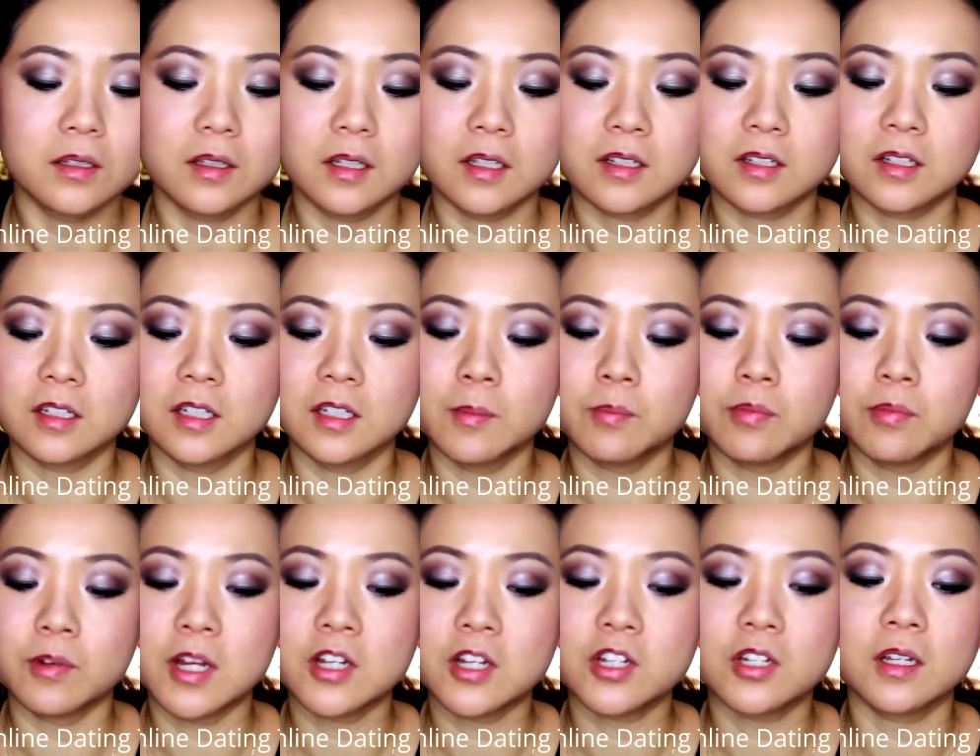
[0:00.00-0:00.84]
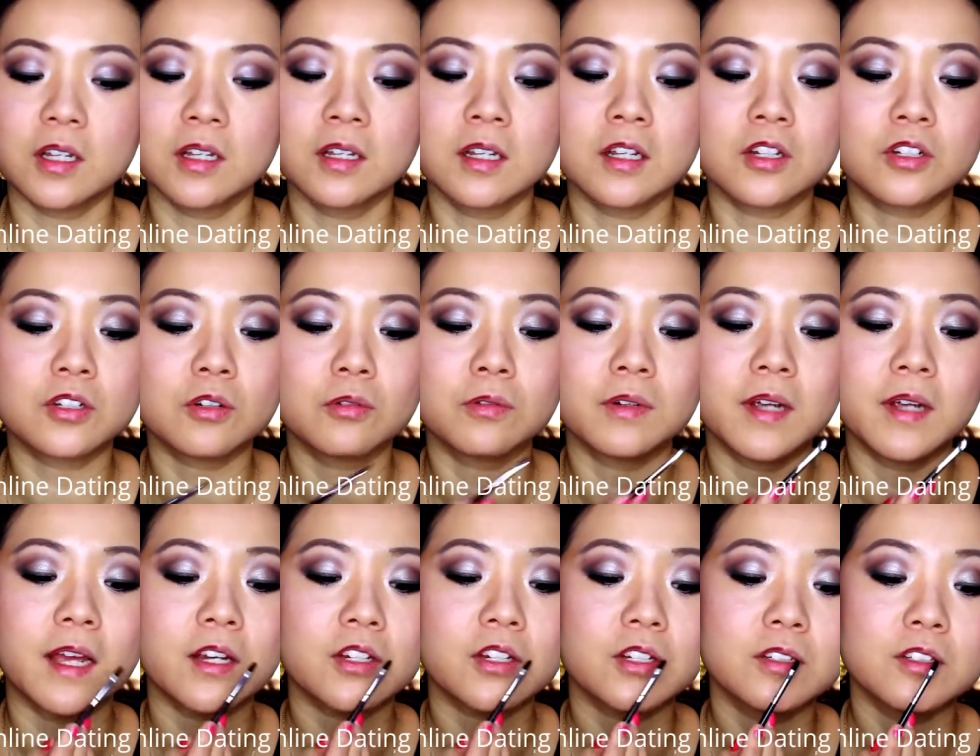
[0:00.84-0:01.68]
This lip brush initial
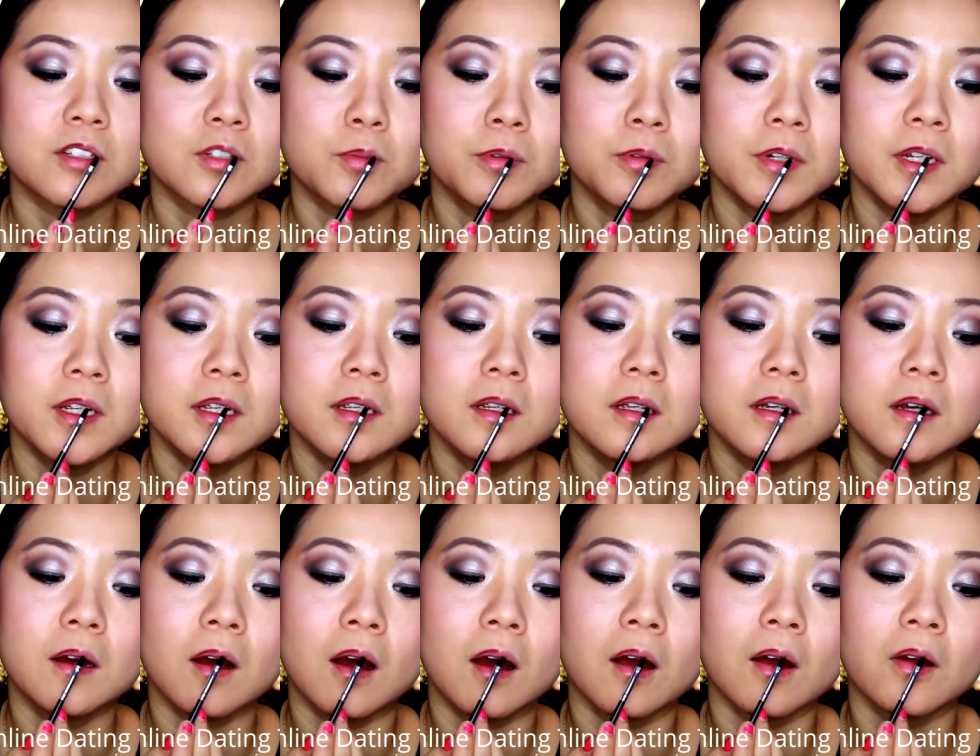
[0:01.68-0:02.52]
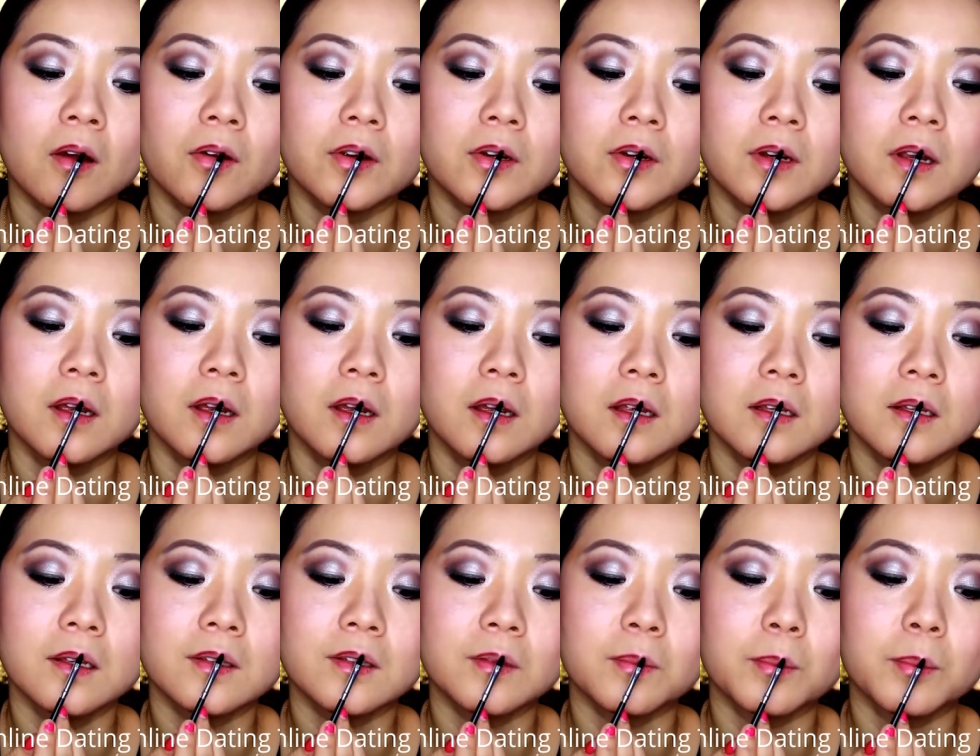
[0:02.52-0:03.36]
reaction is pretty hard.
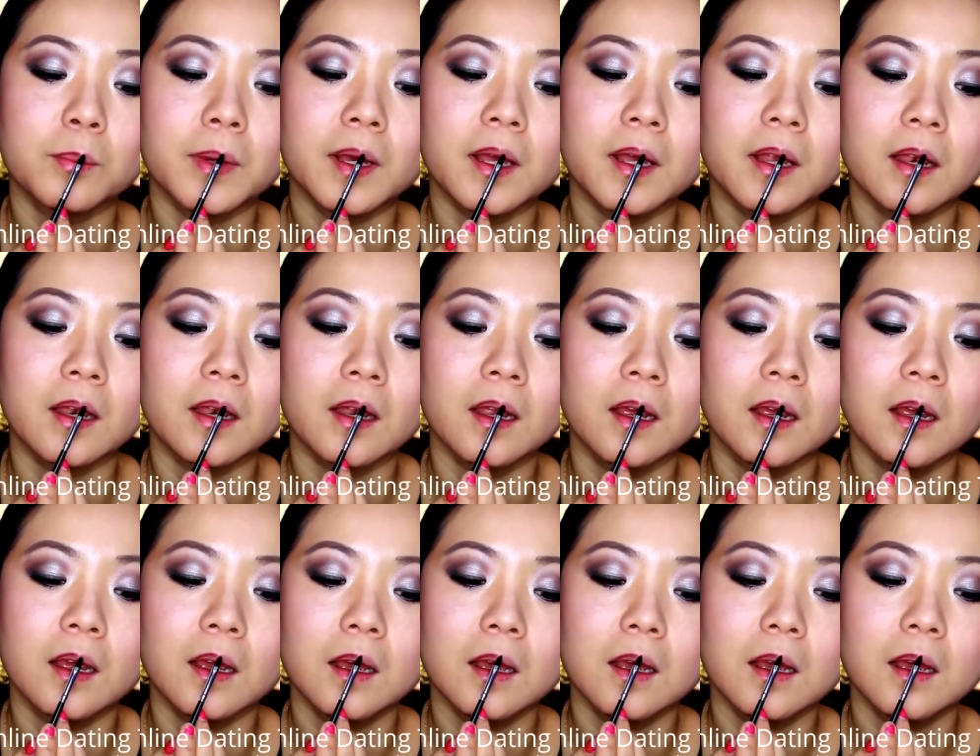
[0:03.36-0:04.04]
Doesn't bend.